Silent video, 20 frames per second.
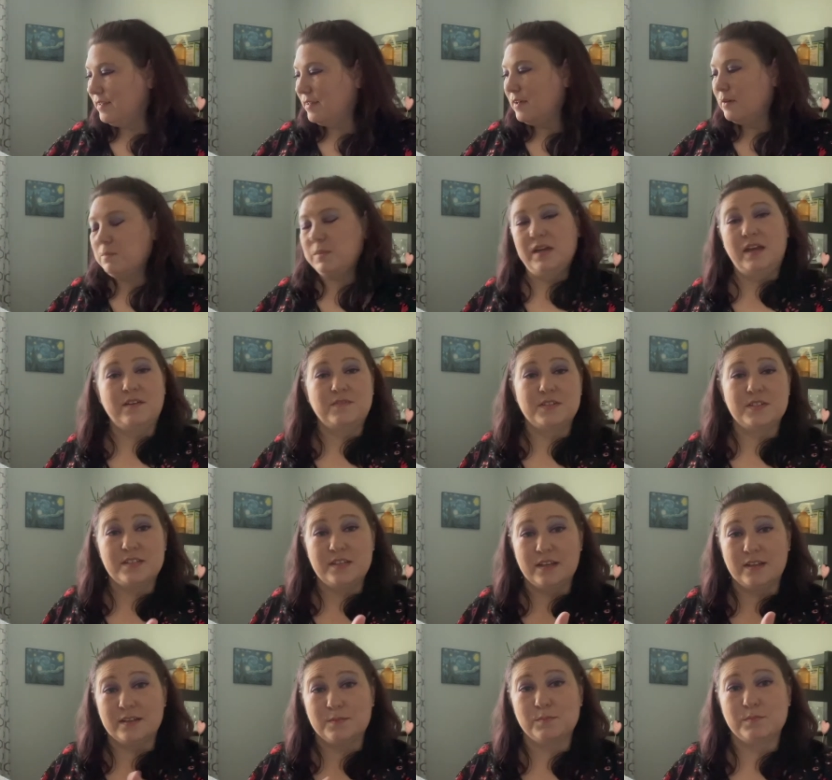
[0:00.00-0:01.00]
I might have to
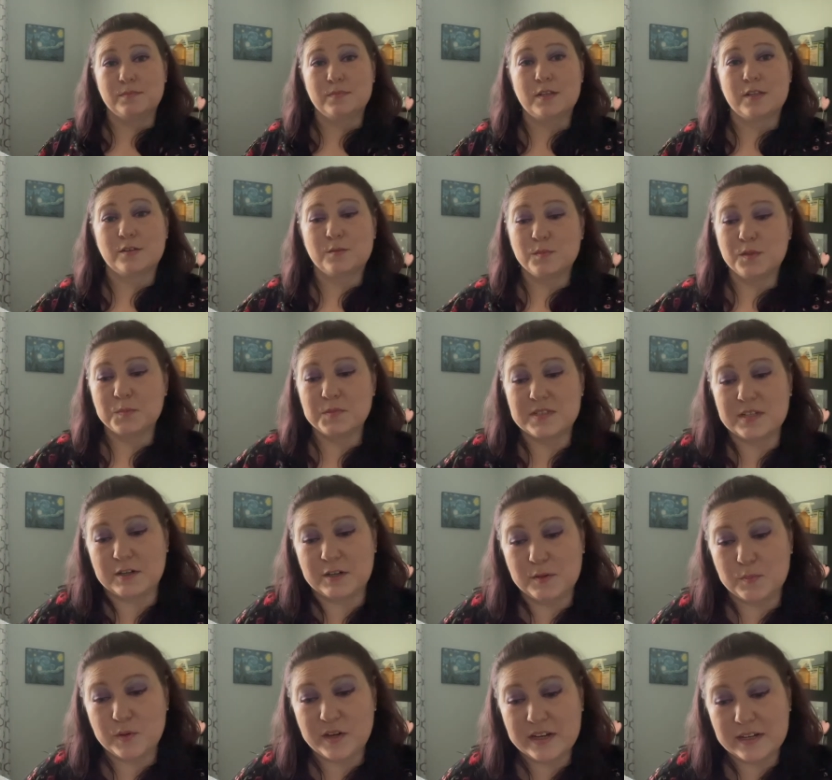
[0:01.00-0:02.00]
take another
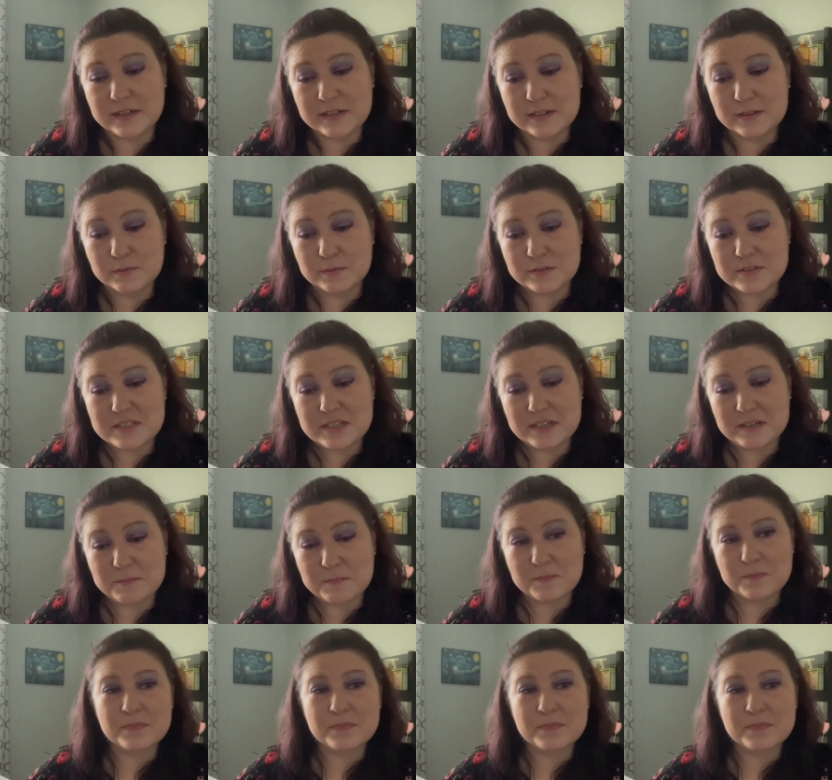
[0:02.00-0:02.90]
momentary break. We'll see.